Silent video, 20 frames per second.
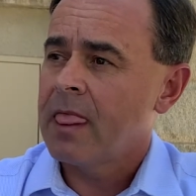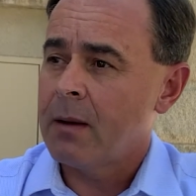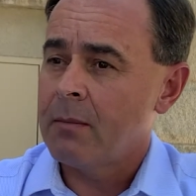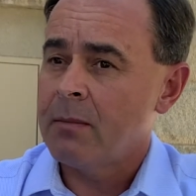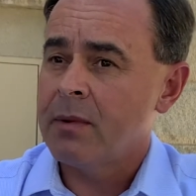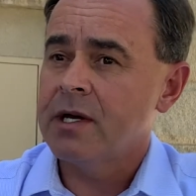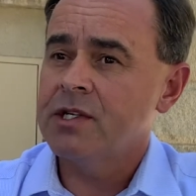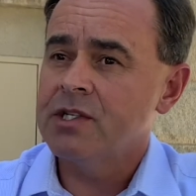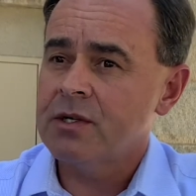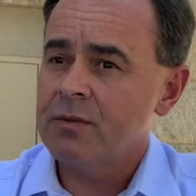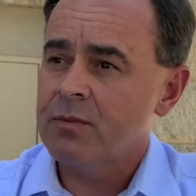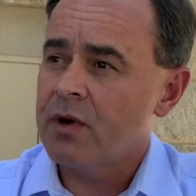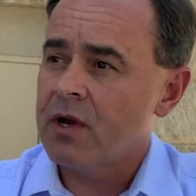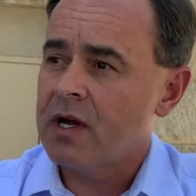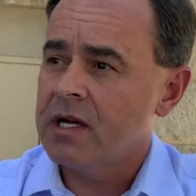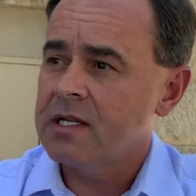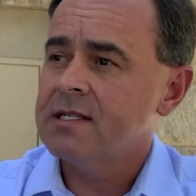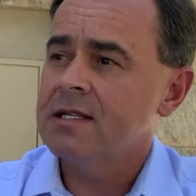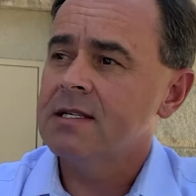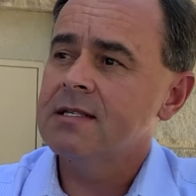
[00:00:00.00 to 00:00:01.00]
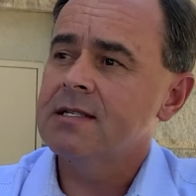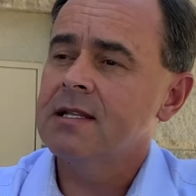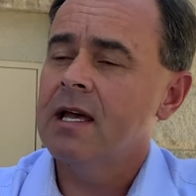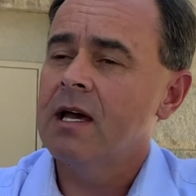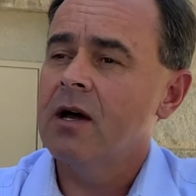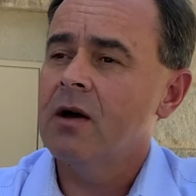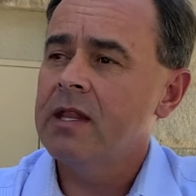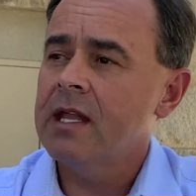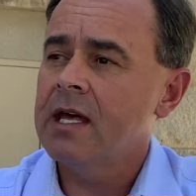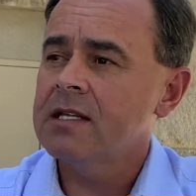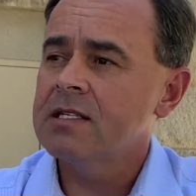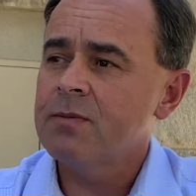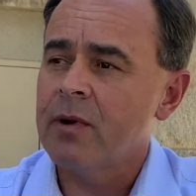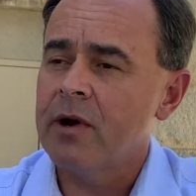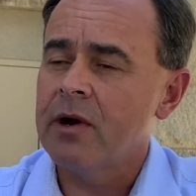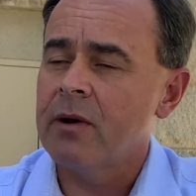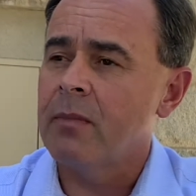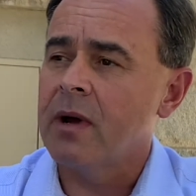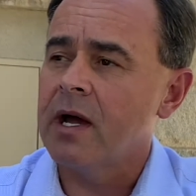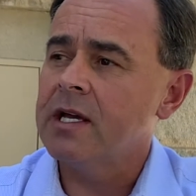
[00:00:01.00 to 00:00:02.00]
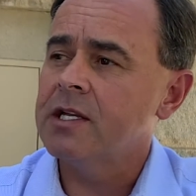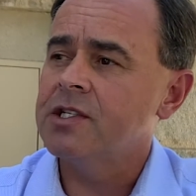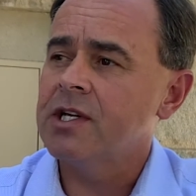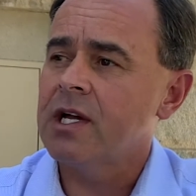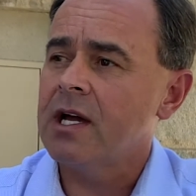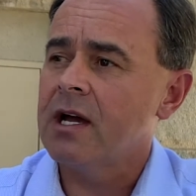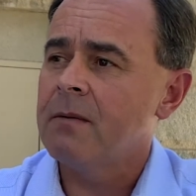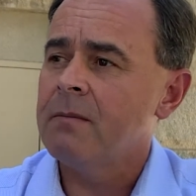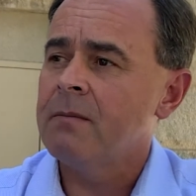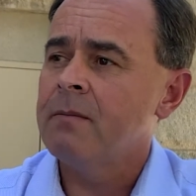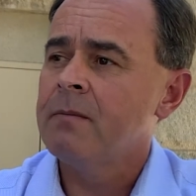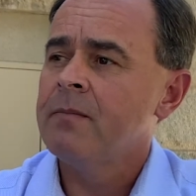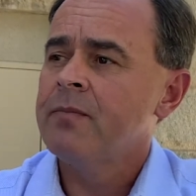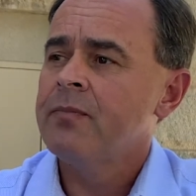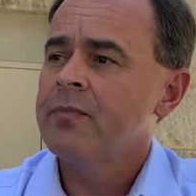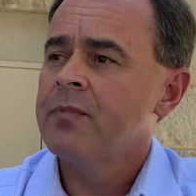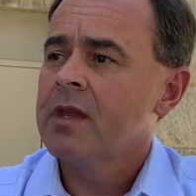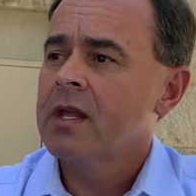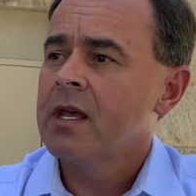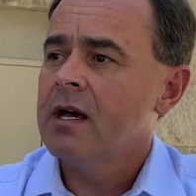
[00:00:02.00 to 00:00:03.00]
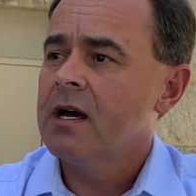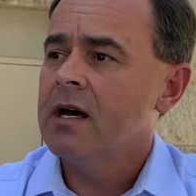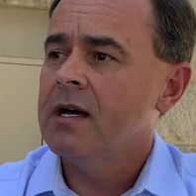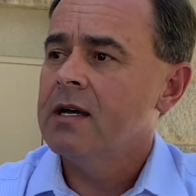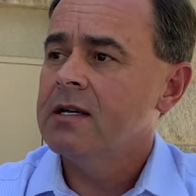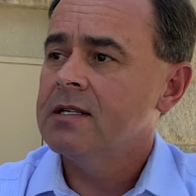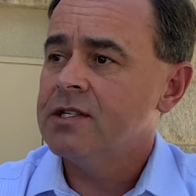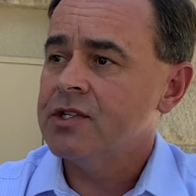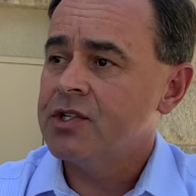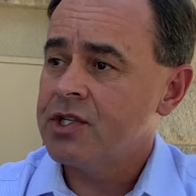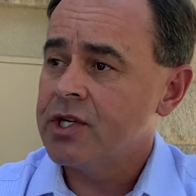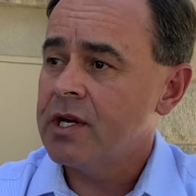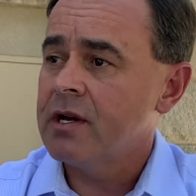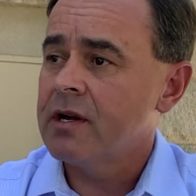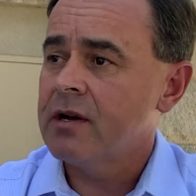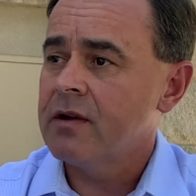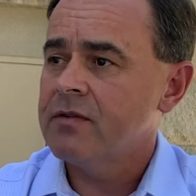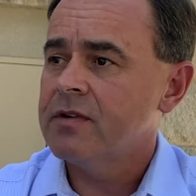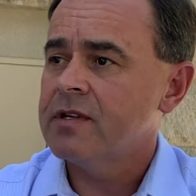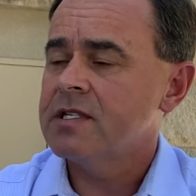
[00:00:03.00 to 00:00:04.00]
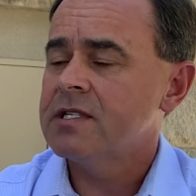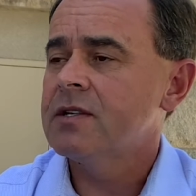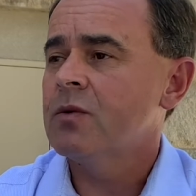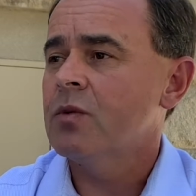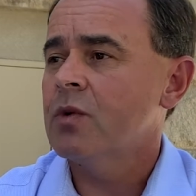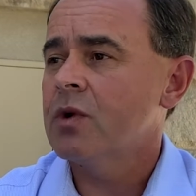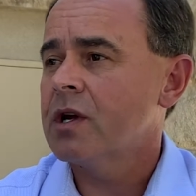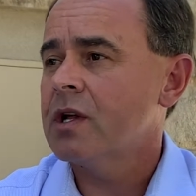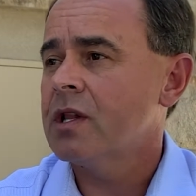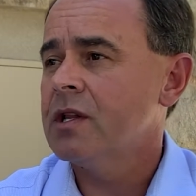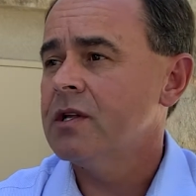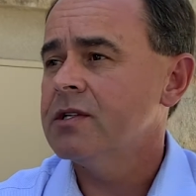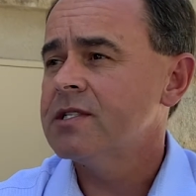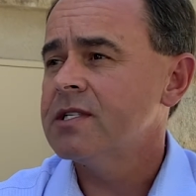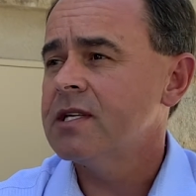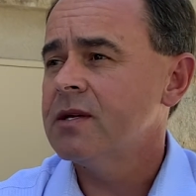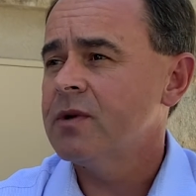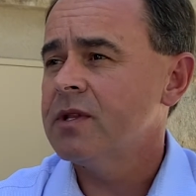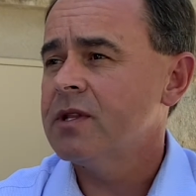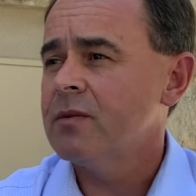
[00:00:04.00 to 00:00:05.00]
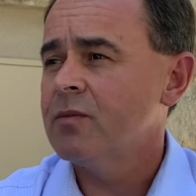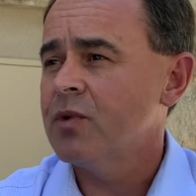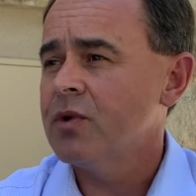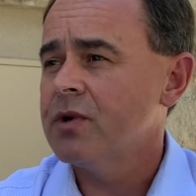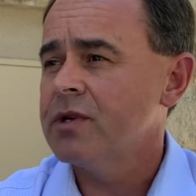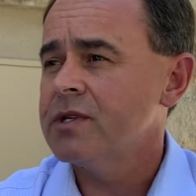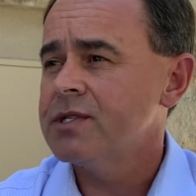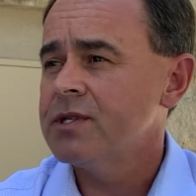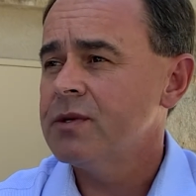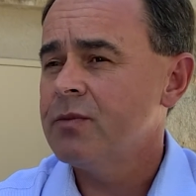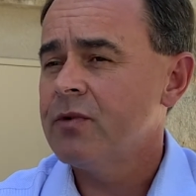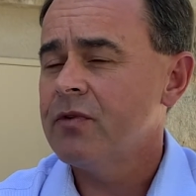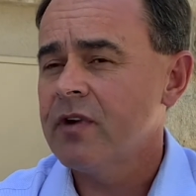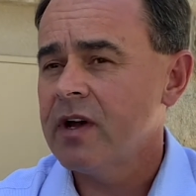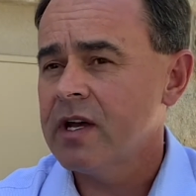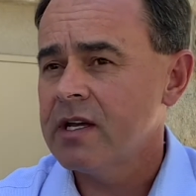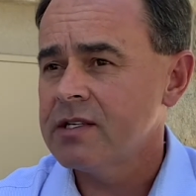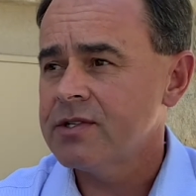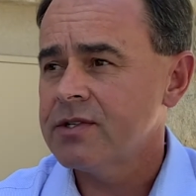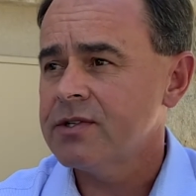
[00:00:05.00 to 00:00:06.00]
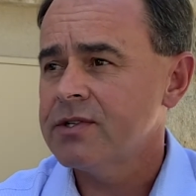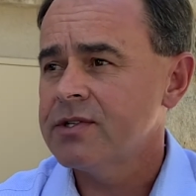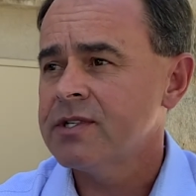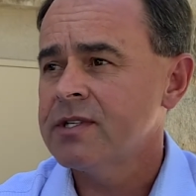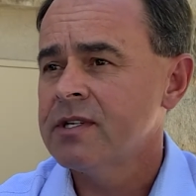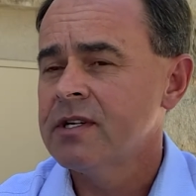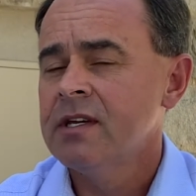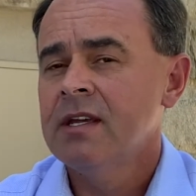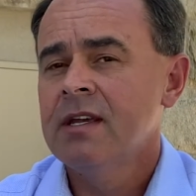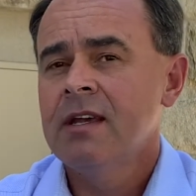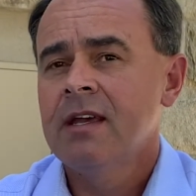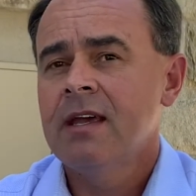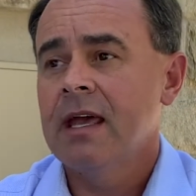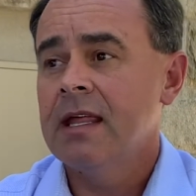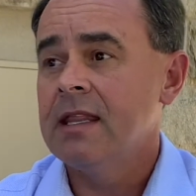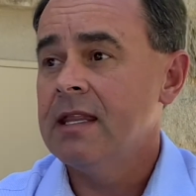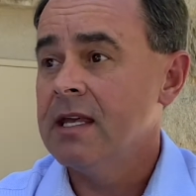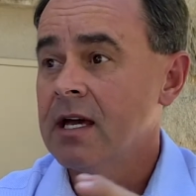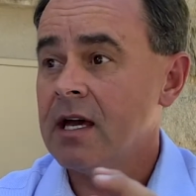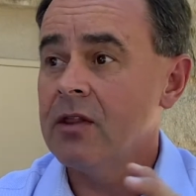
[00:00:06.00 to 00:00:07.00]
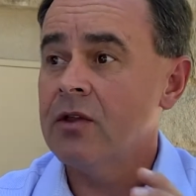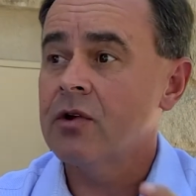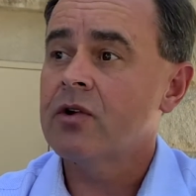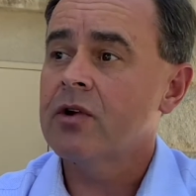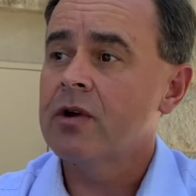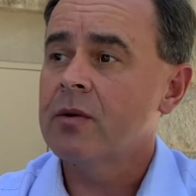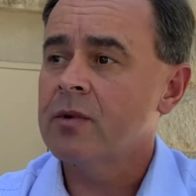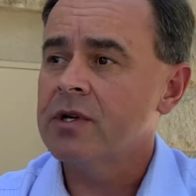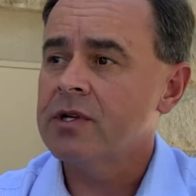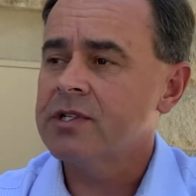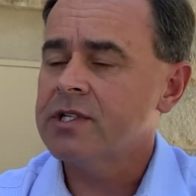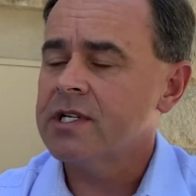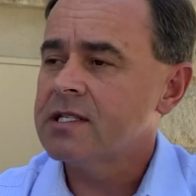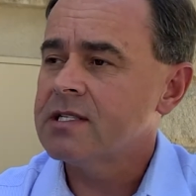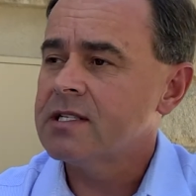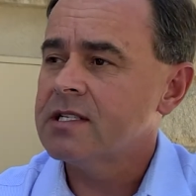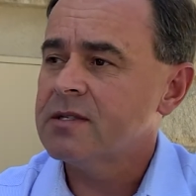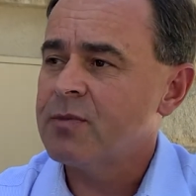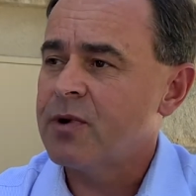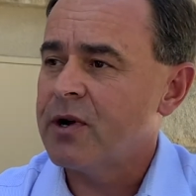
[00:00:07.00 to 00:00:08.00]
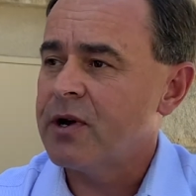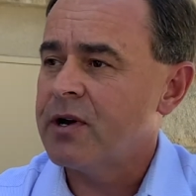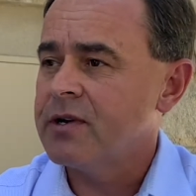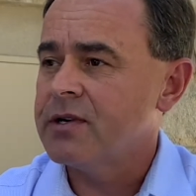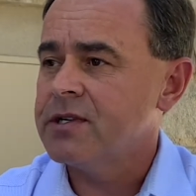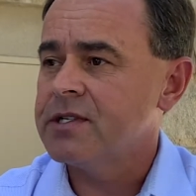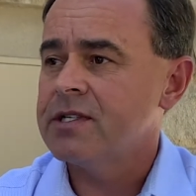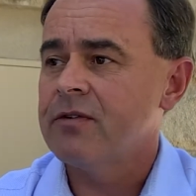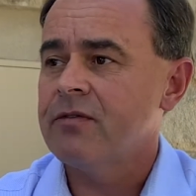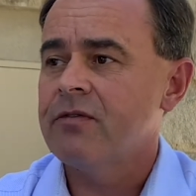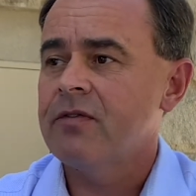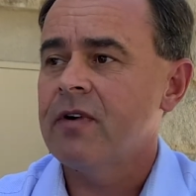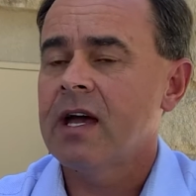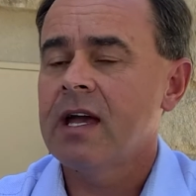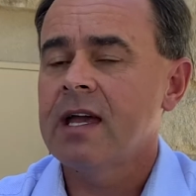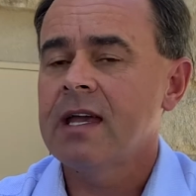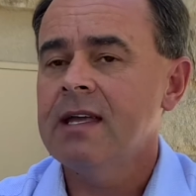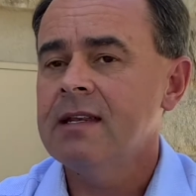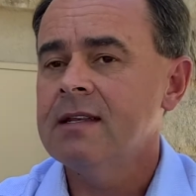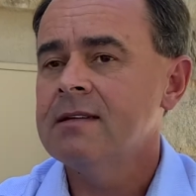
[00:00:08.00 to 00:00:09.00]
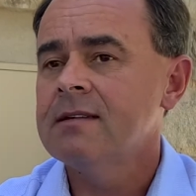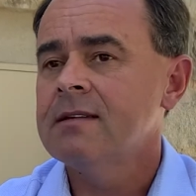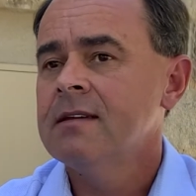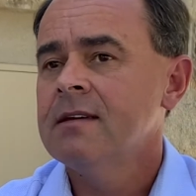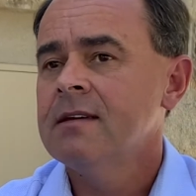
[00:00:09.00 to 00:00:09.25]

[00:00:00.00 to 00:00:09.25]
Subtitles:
budget process now, and that's part of my job as the sheriff, is to work closely with the Board of Supervisors and the other criminal justice partners to find,